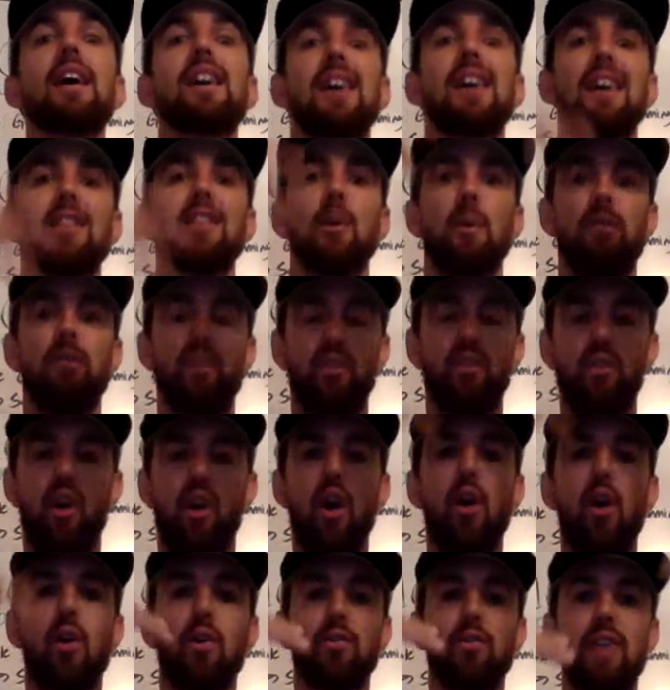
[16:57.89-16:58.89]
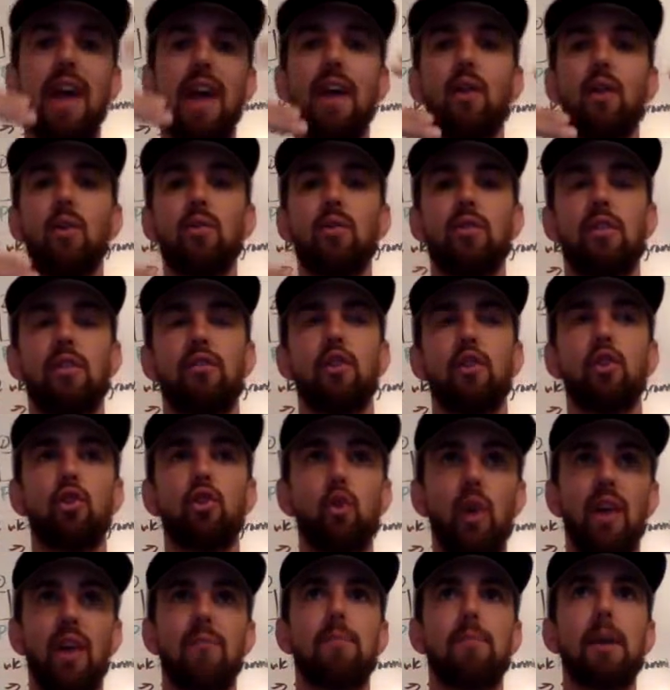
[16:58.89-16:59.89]
And then with the longer cycles, if you do
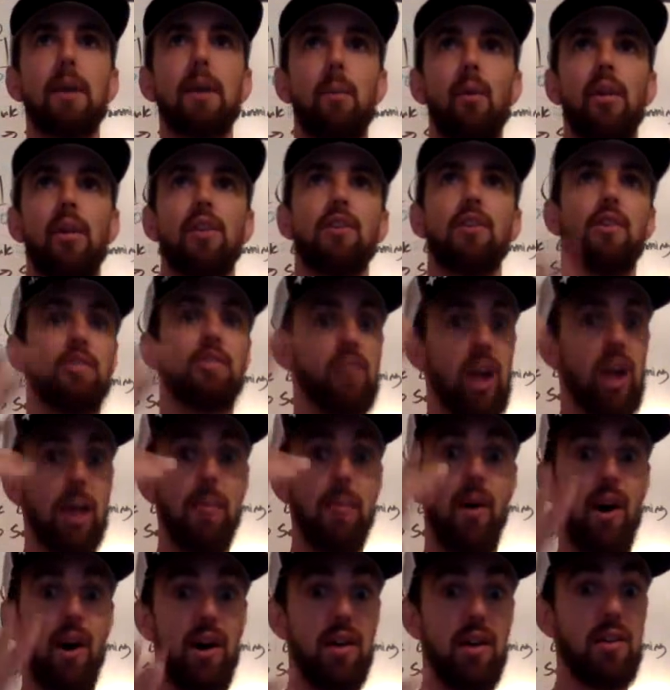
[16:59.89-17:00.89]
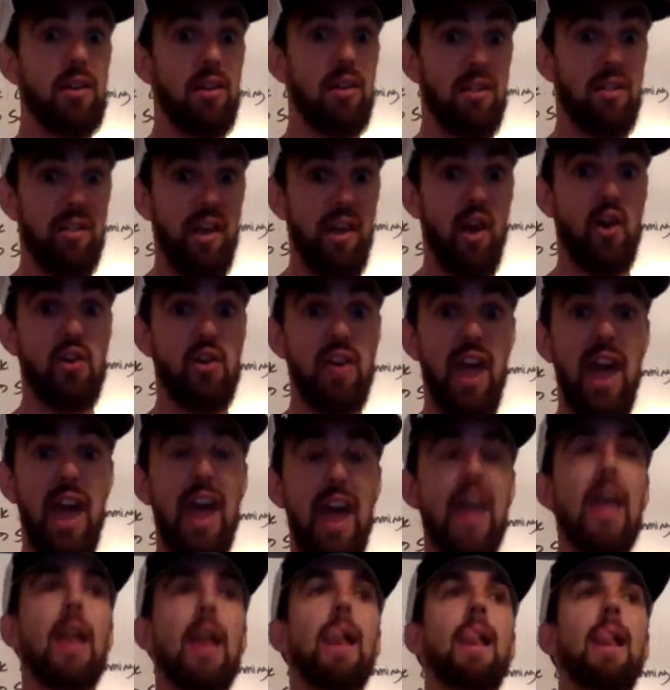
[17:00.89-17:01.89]
have people that just come on their
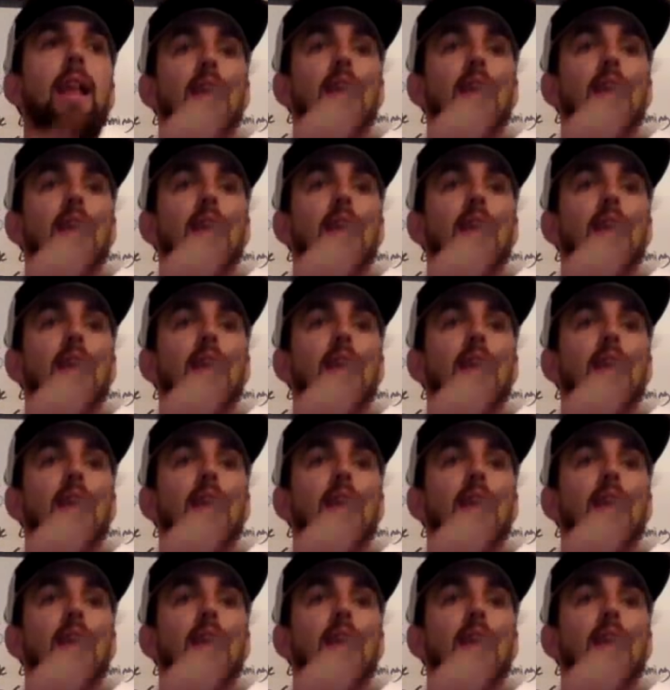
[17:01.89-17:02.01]
day,